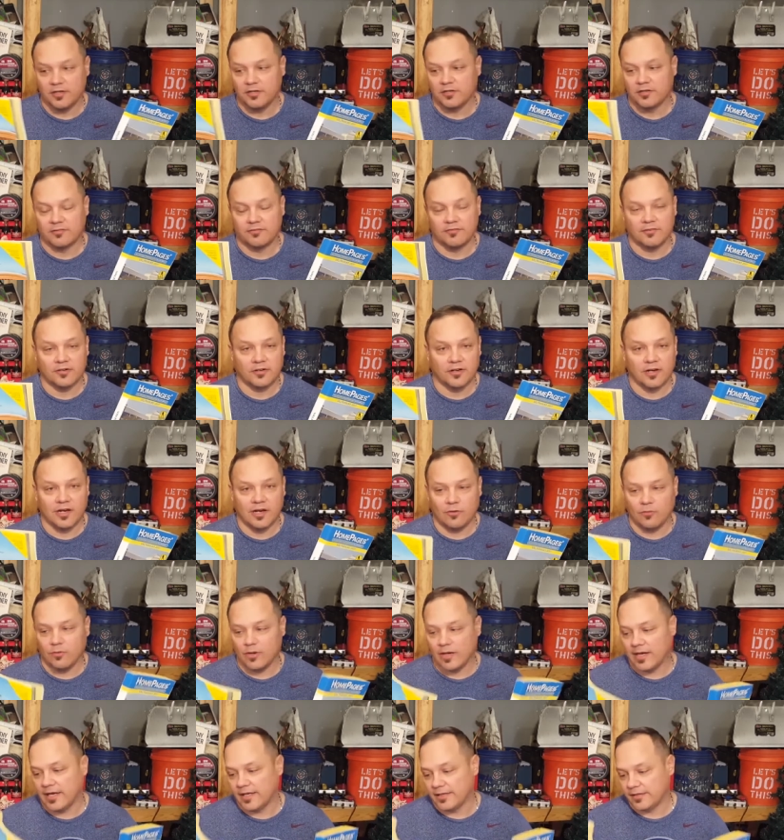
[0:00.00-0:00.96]
you can figure out
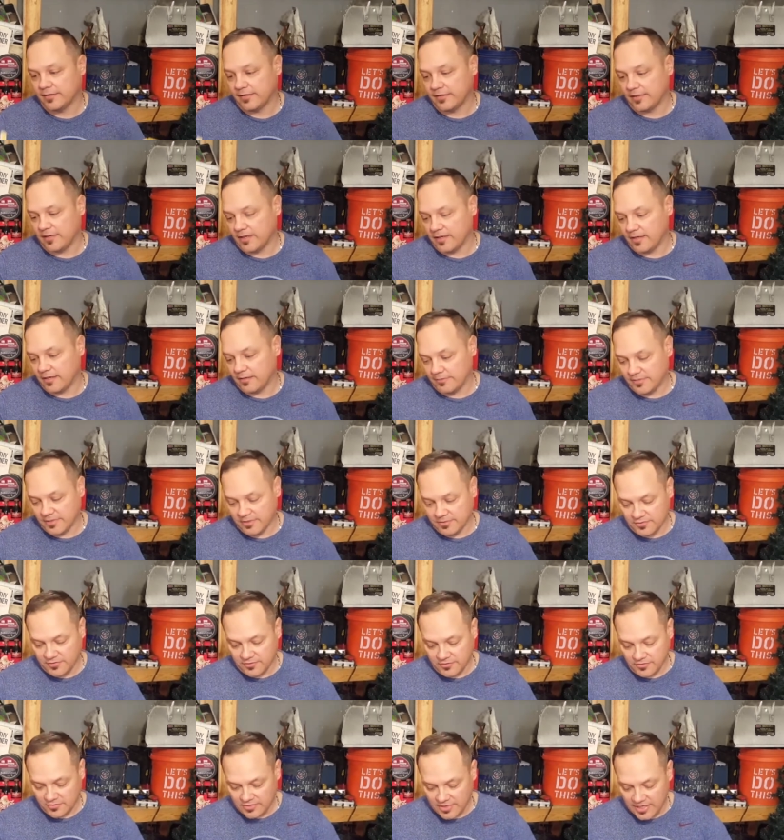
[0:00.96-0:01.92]
why. Um, this
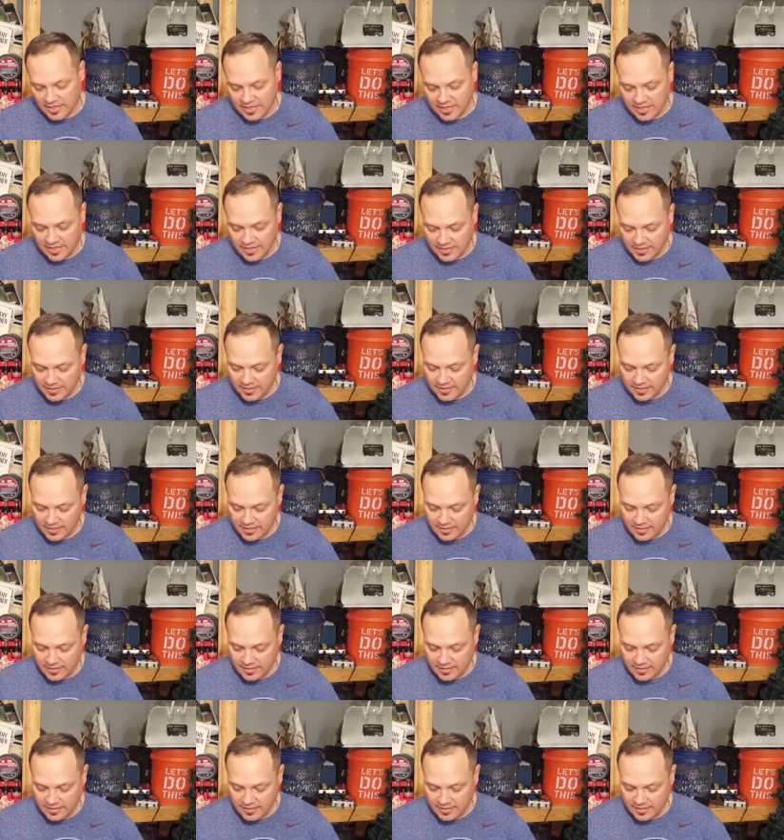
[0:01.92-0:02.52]
is a